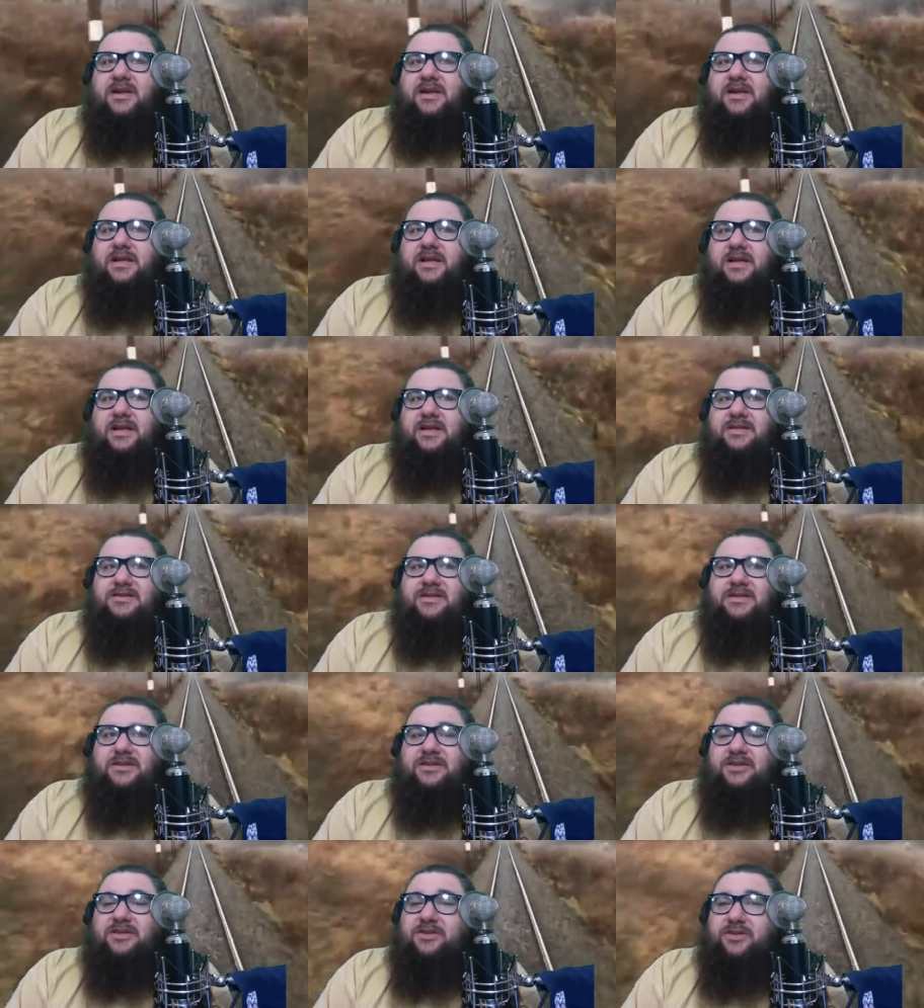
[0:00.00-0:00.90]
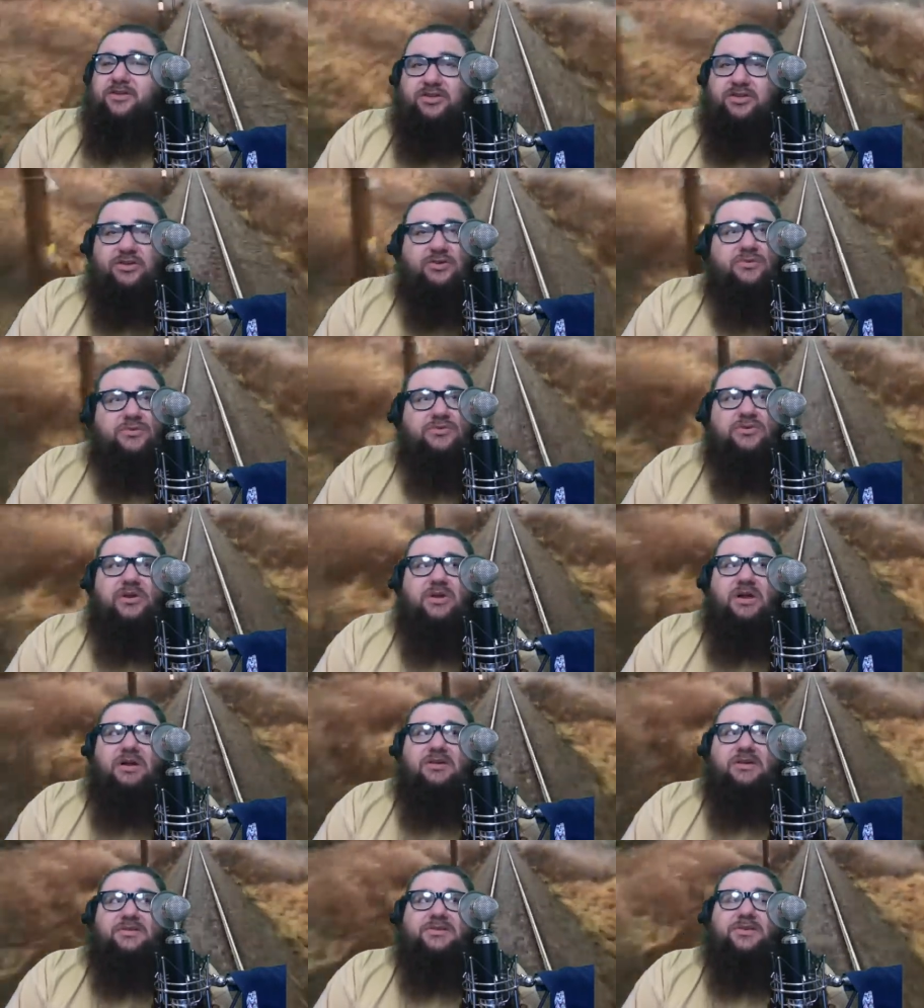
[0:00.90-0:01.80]
It is a huge
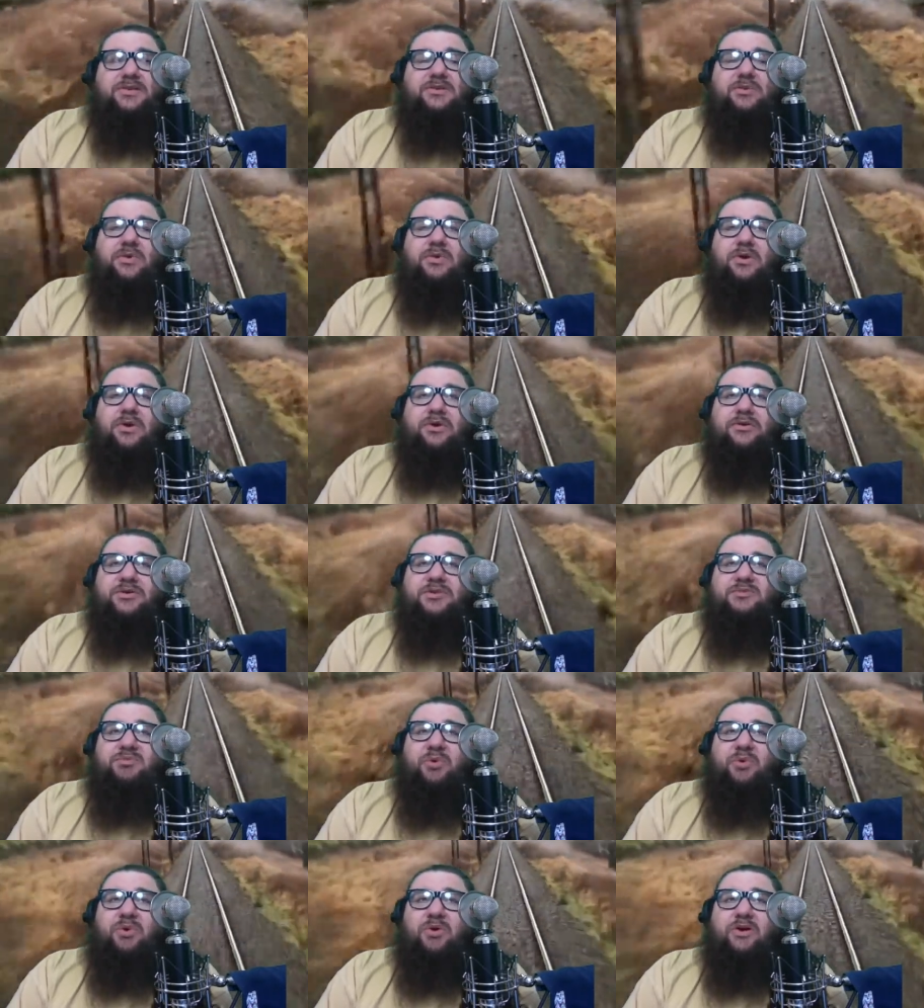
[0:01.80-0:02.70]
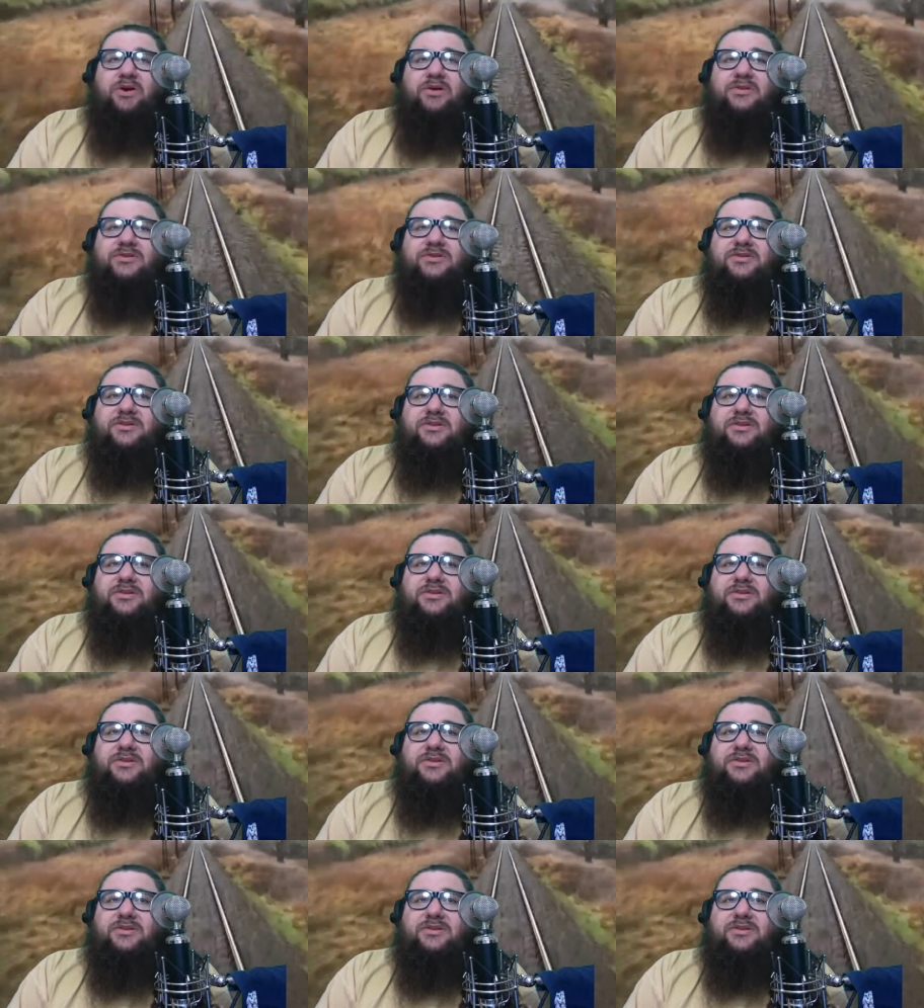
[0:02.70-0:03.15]
loss in the world of sports,